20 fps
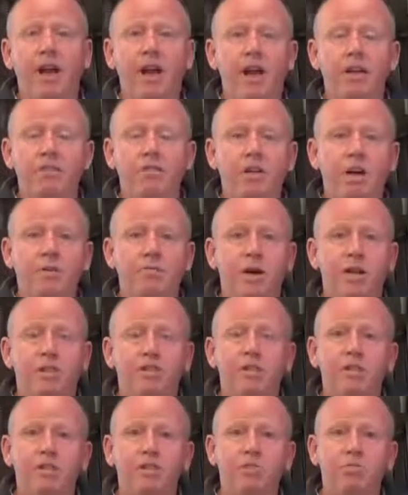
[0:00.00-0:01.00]
And so
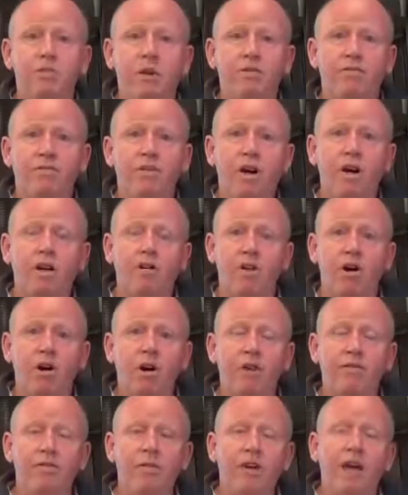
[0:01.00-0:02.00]
basically just went for our
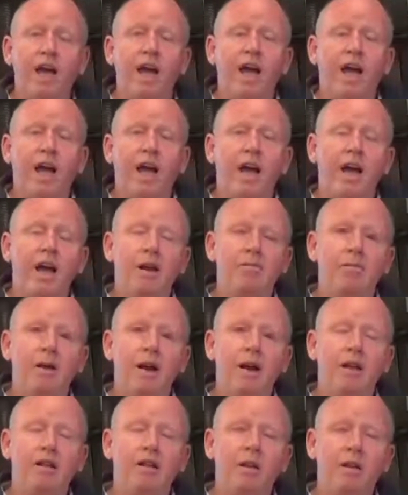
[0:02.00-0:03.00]
life and
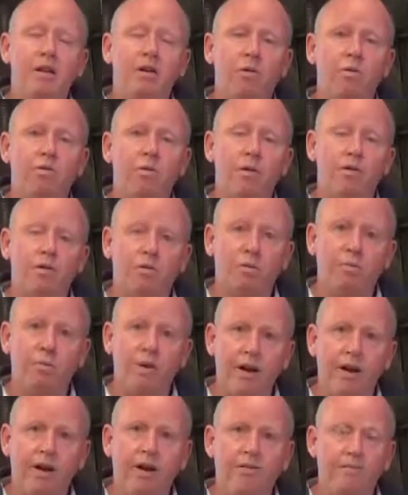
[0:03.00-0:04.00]
made the equipment look
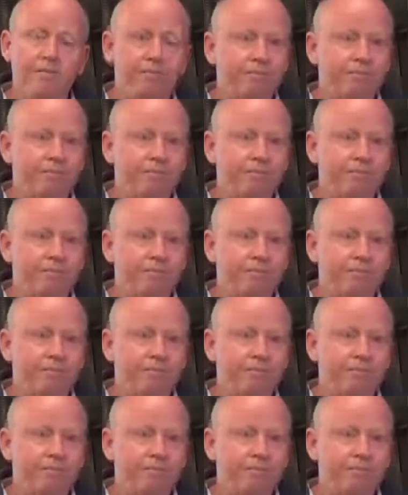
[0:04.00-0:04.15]
better.